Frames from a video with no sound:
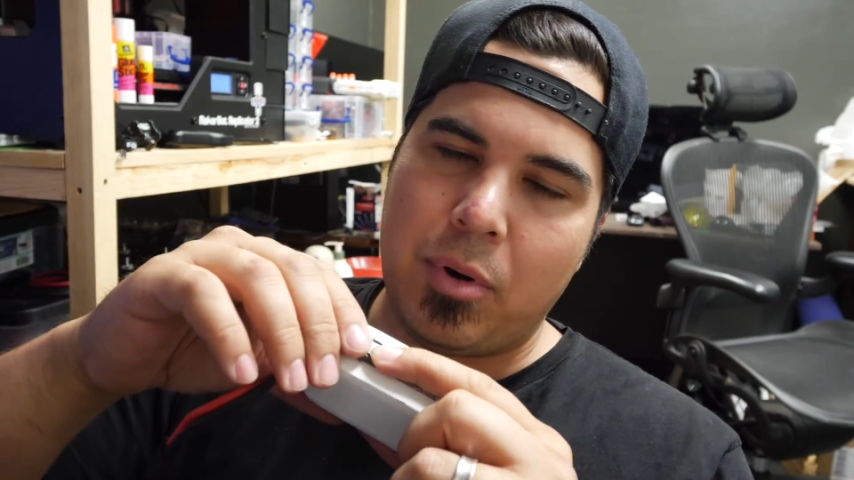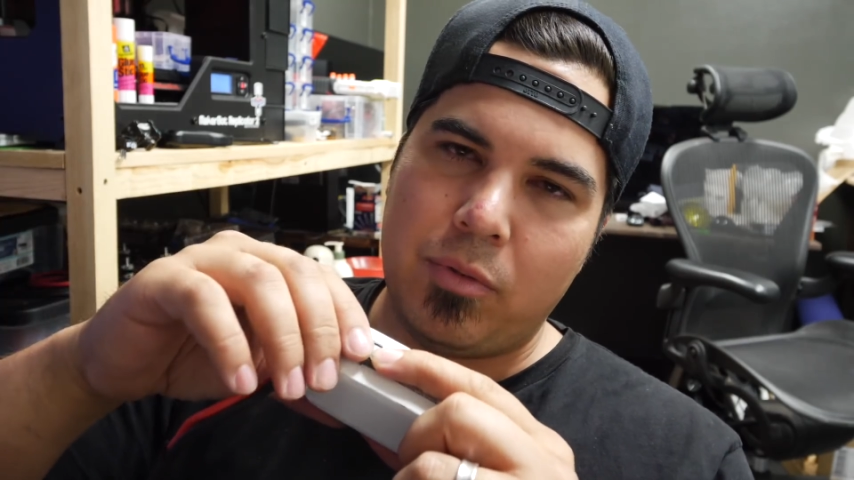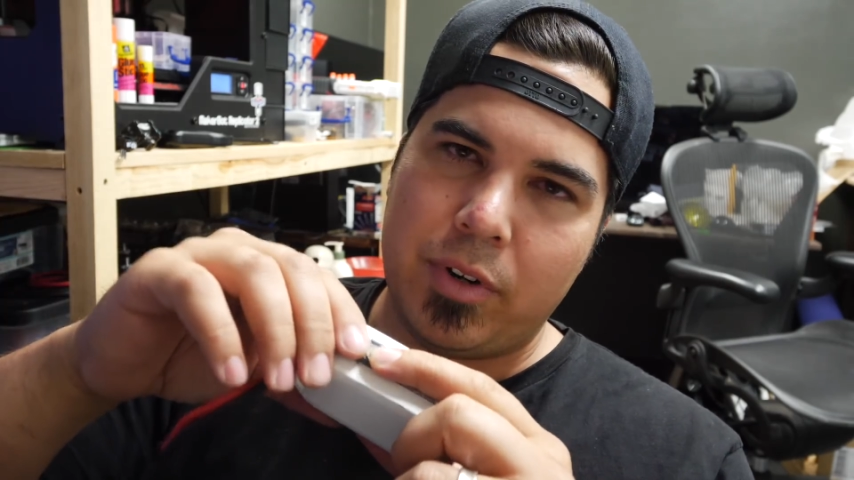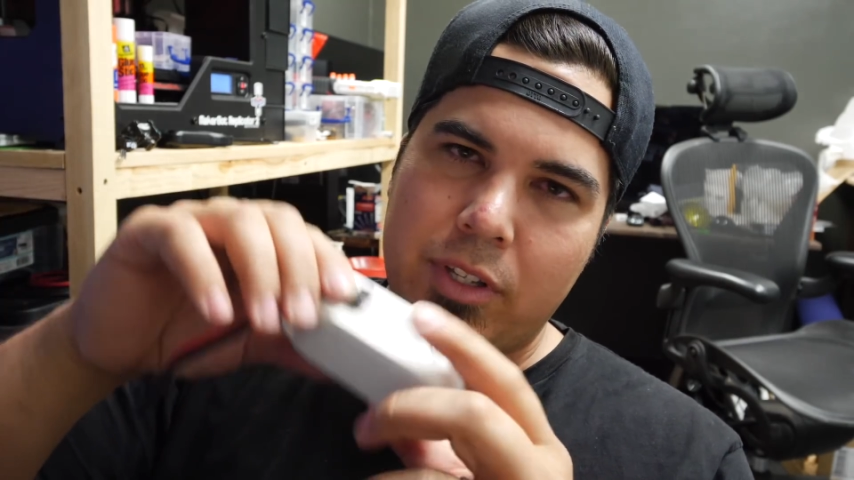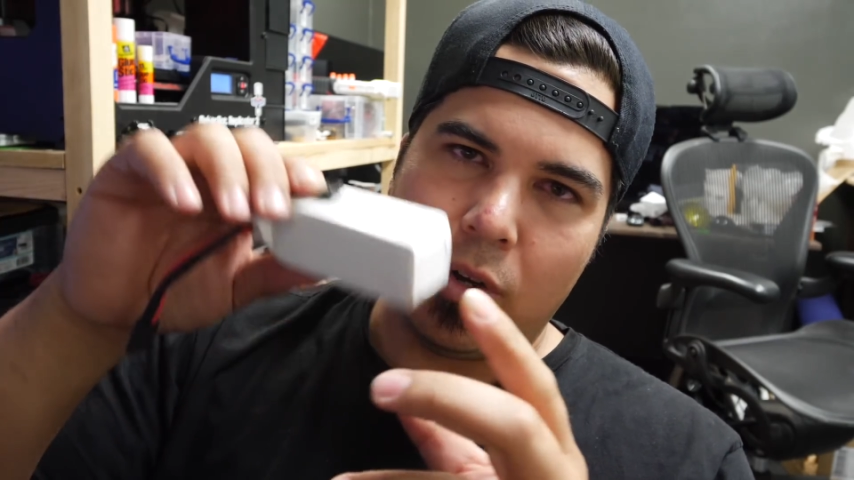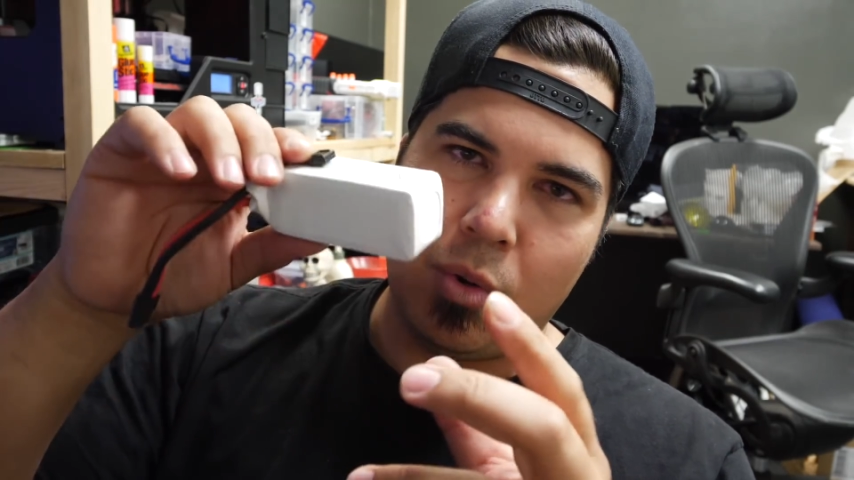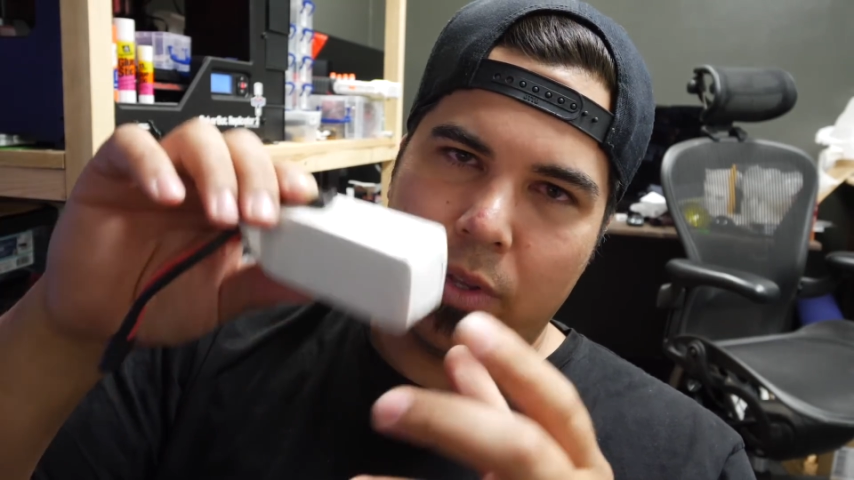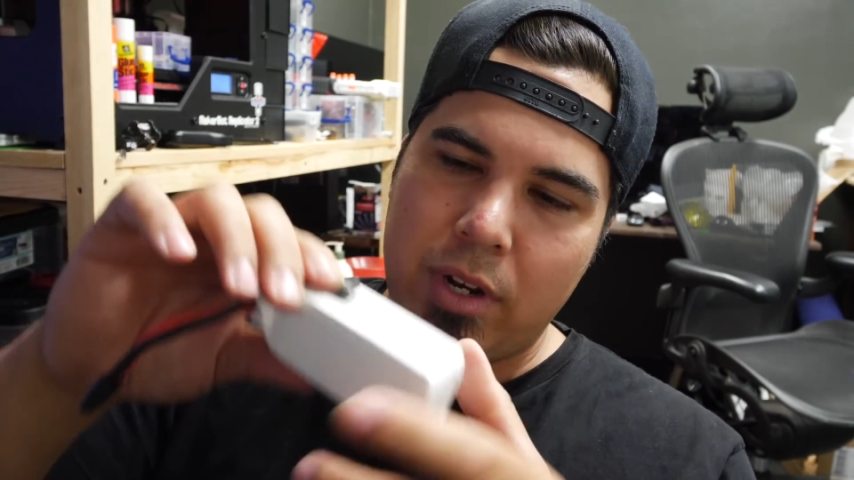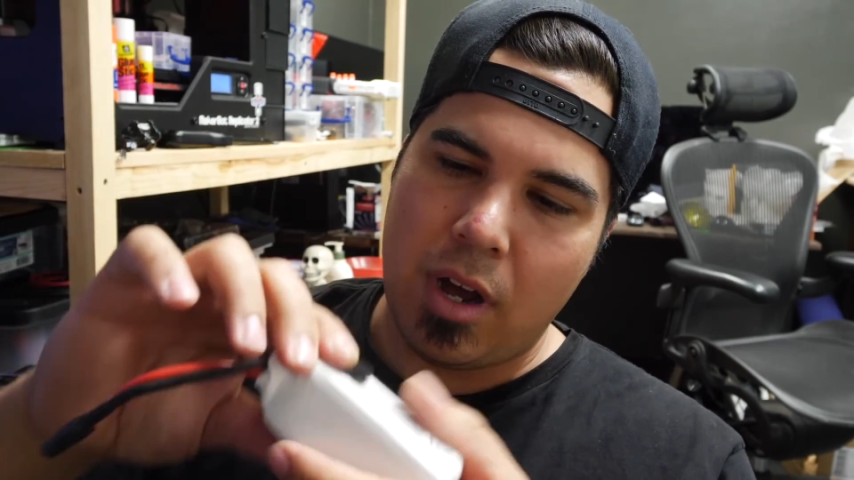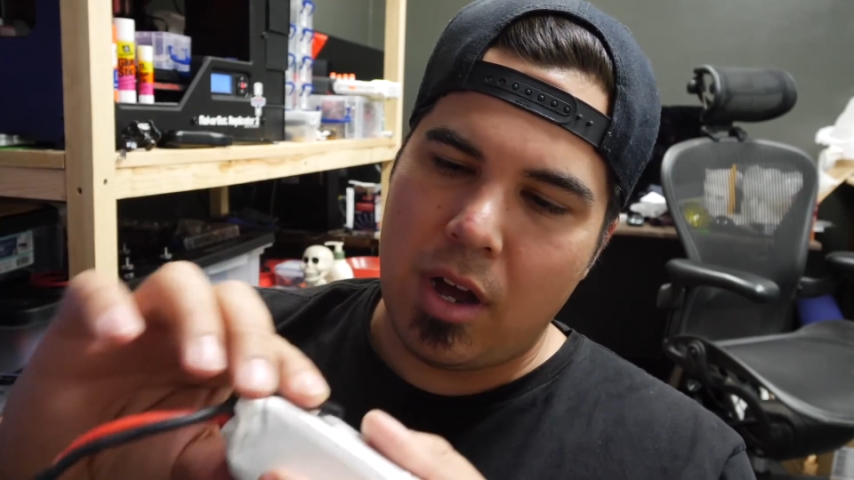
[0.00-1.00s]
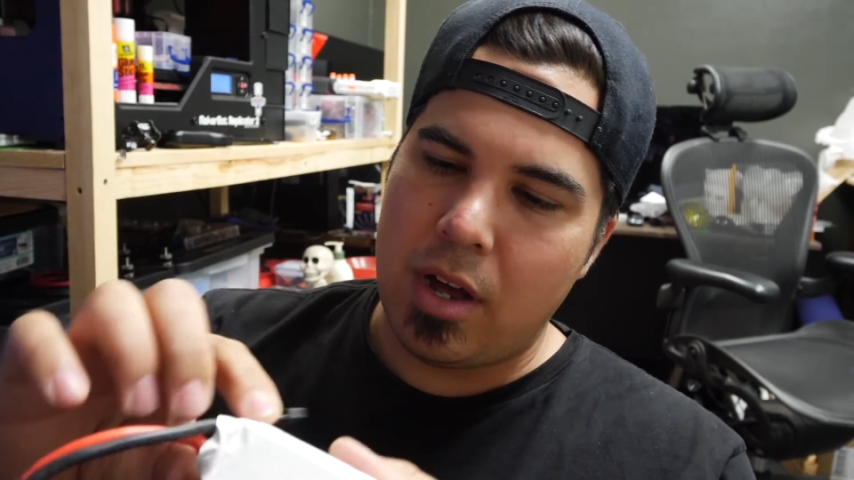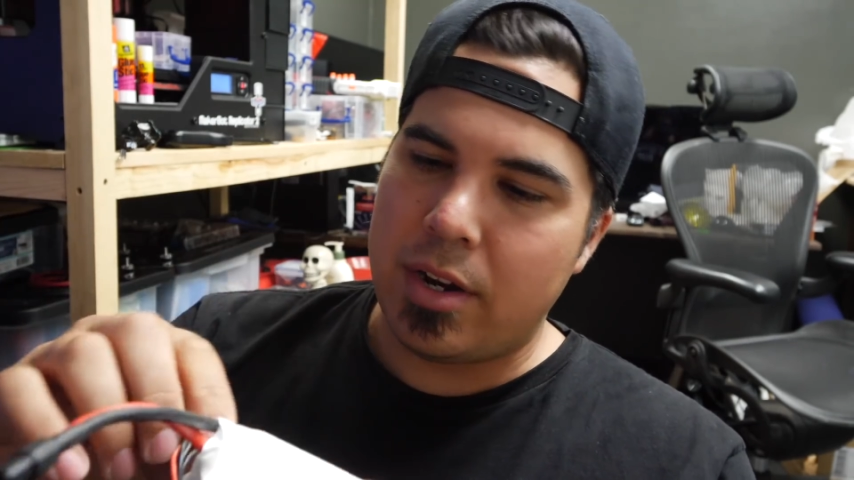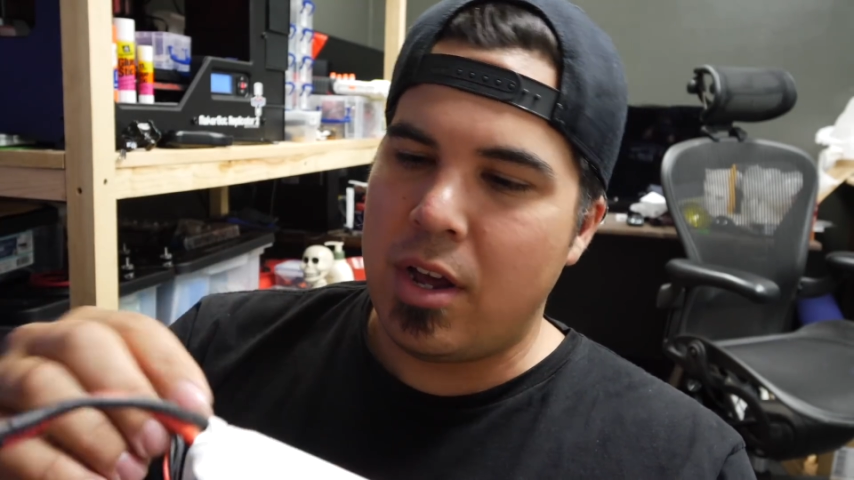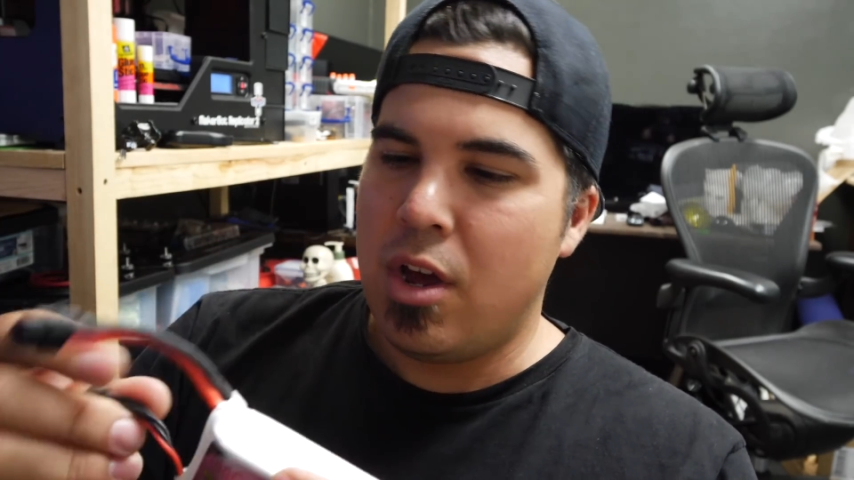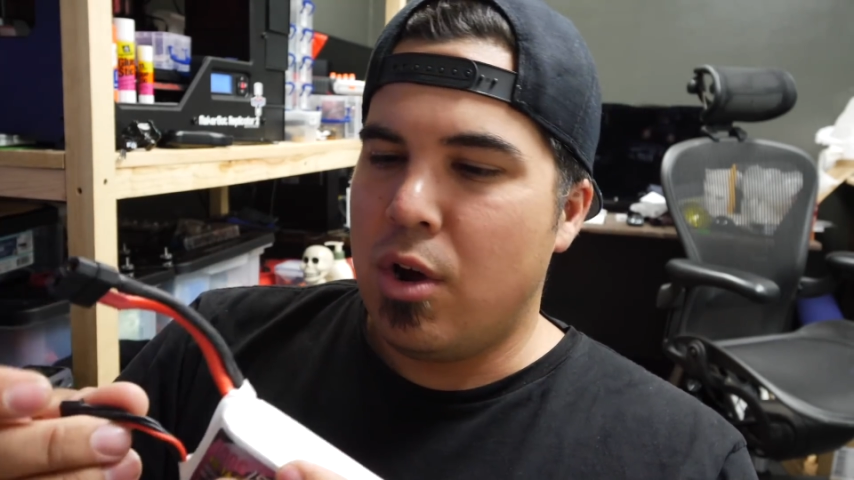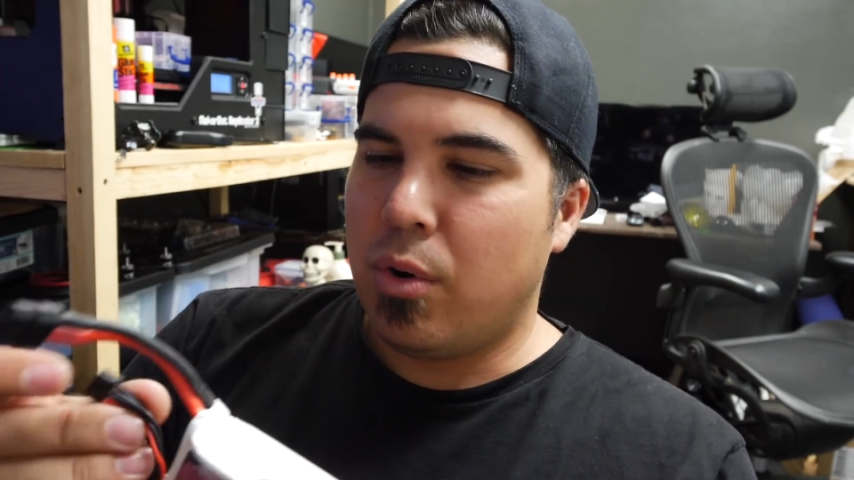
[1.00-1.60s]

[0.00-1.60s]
over it to hold it on